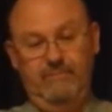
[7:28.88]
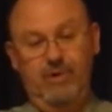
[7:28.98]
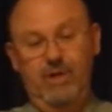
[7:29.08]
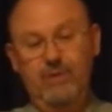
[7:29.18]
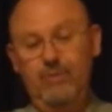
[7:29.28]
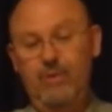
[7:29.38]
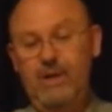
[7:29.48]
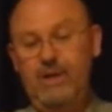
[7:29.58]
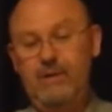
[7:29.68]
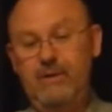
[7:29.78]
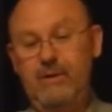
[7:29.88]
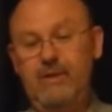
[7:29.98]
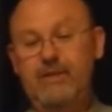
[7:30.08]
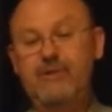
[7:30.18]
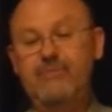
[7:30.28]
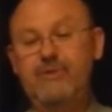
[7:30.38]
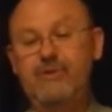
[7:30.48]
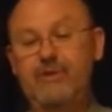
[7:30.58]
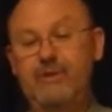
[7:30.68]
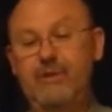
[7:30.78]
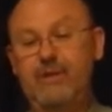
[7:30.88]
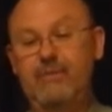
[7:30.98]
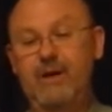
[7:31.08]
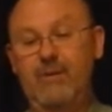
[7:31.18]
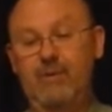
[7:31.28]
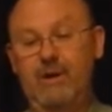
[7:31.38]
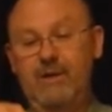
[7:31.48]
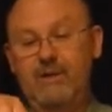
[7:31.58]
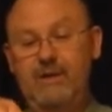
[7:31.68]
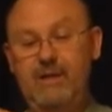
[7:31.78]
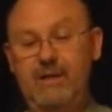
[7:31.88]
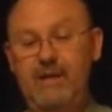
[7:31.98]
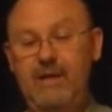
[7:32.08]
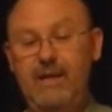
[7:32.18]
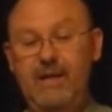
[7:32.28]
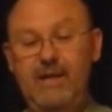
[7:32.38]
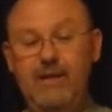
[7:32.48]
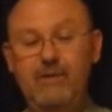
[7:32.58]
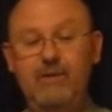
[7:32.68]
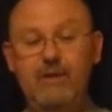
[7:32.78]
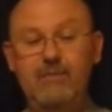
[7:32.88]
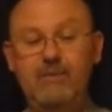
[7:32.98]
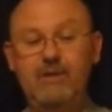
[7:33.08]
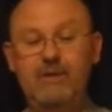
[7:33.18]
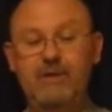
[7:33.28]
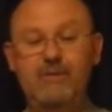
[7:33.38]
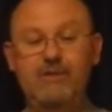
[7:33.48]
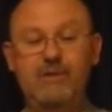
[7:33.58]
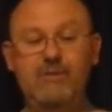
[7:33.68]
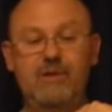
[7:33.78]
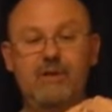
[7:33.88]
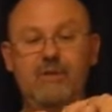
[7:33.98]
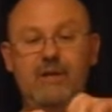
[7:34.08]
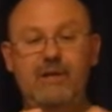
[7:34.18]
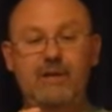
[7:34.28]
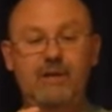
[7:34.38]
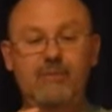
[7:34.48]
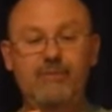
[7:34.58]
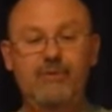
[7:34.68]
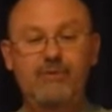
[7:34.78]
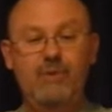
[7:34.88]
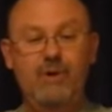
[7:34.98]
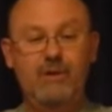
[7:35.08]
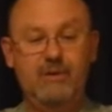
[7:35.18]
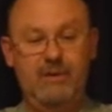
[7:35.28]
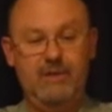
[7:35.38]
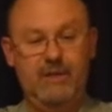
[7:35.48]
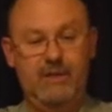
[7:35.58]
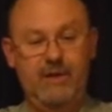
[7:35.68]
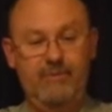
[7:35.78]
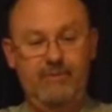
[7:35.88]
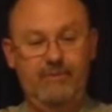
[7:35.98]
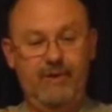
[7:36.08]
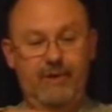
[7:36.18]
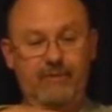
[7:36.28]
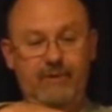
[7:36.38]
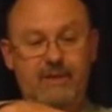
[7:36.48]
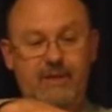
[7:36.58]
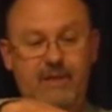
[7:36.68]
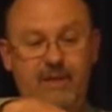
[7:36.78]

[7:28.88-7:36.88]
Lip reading: bottled water. These have been soaking in my water. And all I'm going to do is I'm going to go ahead and dump this water into the cup in front of it.